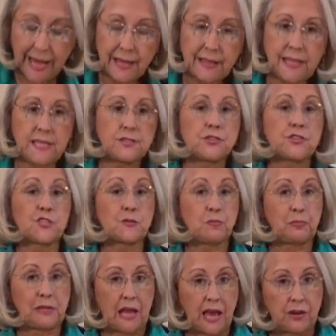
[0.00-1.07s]
These are
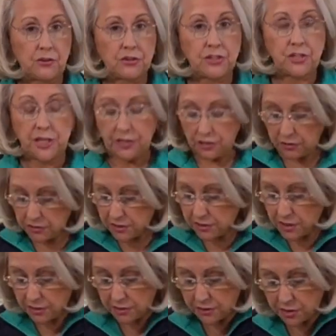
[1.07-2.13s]
splatter shields,
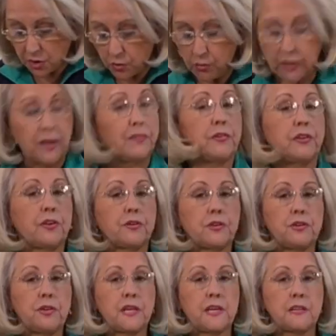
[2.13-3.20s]
so whatever you're
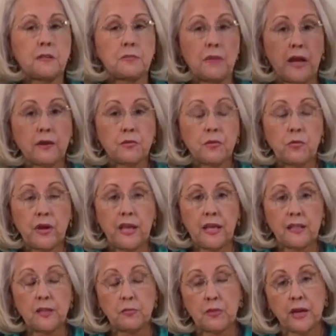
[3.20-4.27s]
cooking
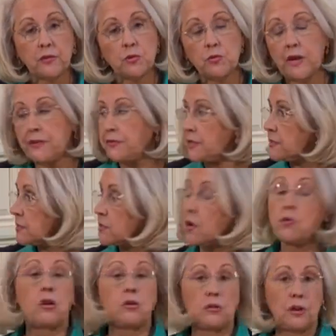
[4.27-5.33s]
in the microwave doesn't go
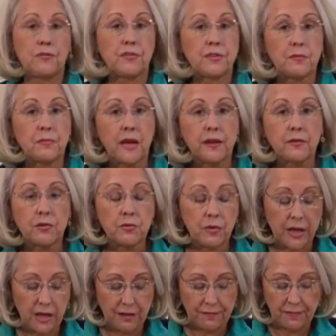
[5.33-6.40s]
all over the
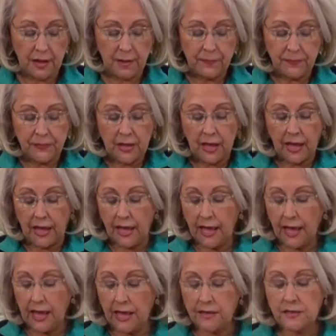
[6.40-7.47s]
microwave.
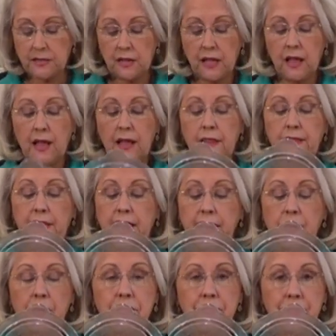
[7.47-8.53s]
And they
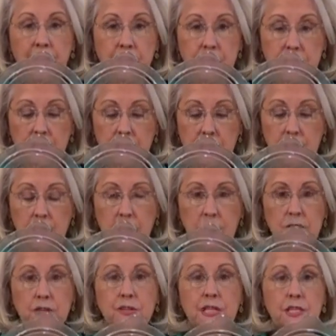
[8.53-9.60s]
are vented,
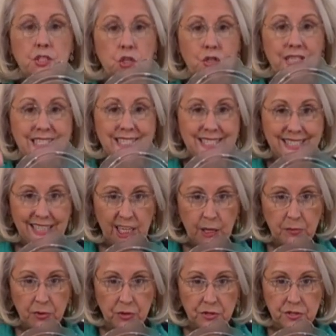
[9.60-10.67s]
so these are
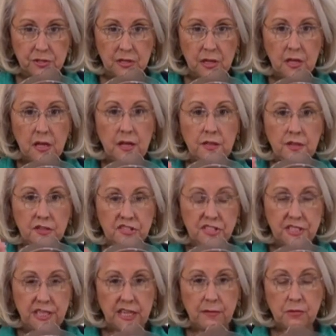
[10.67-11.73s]
steamers. They're
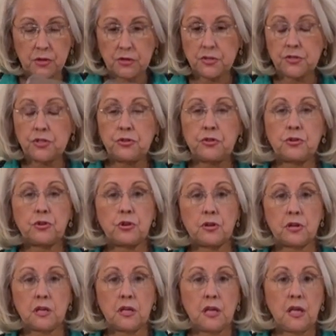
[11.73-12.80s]
steamers to
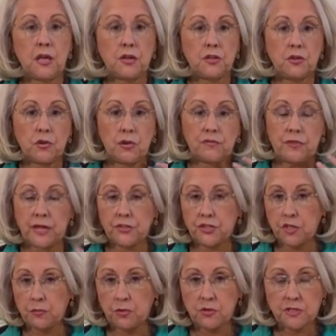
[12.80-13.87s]
cook your
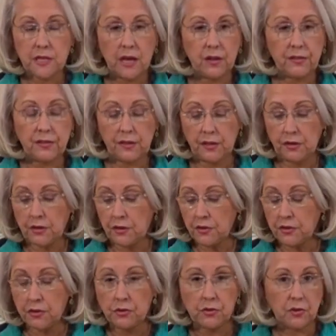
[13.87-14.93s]
vegetables healthier,
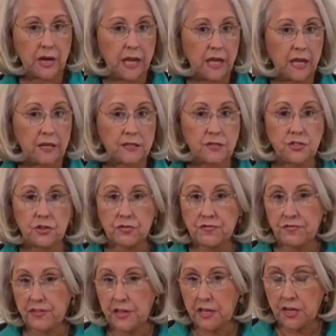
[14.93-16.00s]
your grains, your
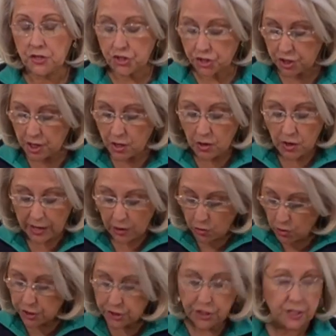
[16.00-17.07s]
fish,
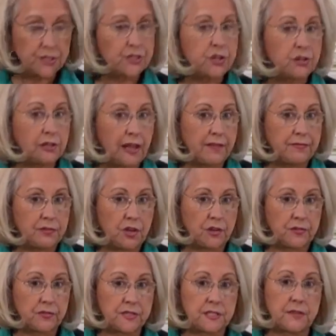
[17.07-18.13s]
or just your
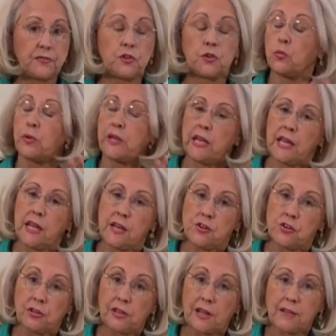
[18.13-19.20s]
leftovers. If you're reheating
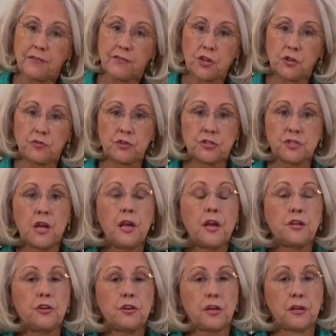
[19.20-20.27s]
your leftovers,
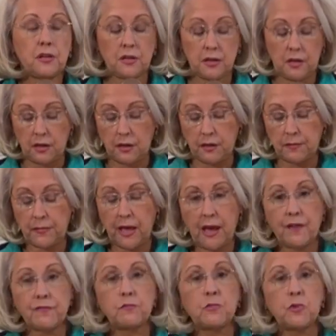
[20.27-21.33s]
you're going to
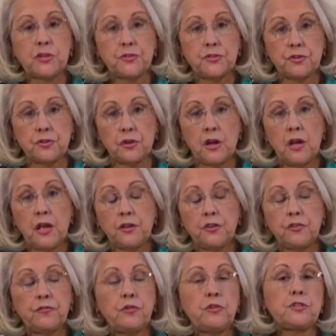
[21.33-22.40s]
have moisture. Your
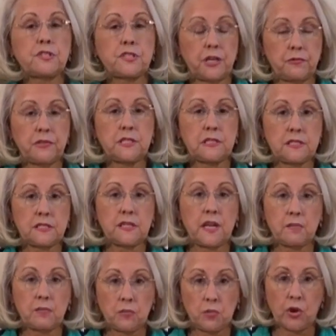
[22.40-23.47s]
food is going to stay
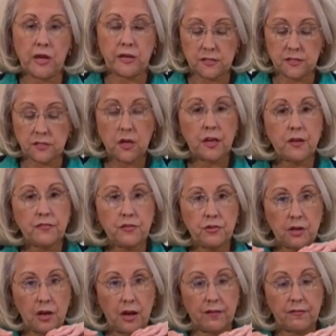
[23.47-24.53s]
moist if you
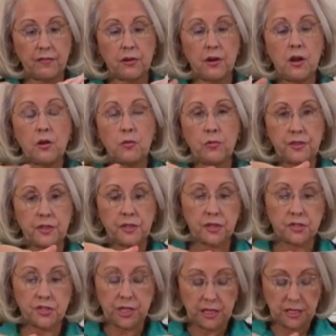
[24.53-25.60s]
cover with the
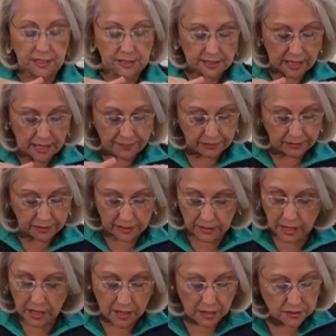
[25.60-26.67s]
Cuchina safe lid.
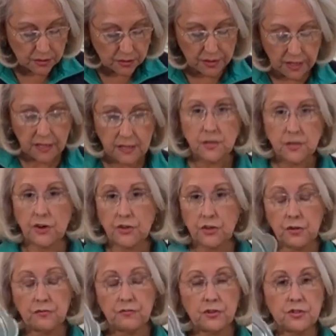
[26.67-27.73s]
So these are
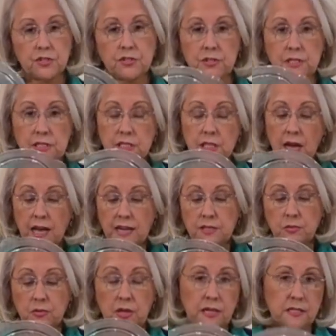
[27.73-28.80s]
universal in size.
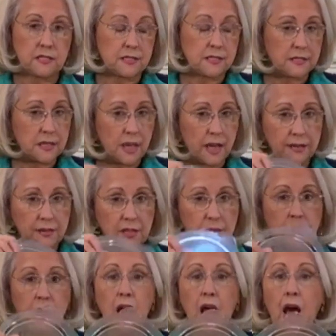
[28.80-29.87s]
When I designed
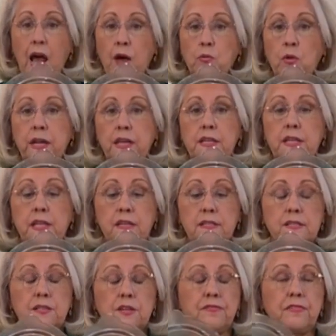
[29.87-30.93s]
them, I wanted this
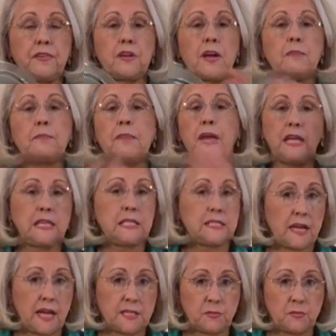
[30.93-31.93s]
to fit on many size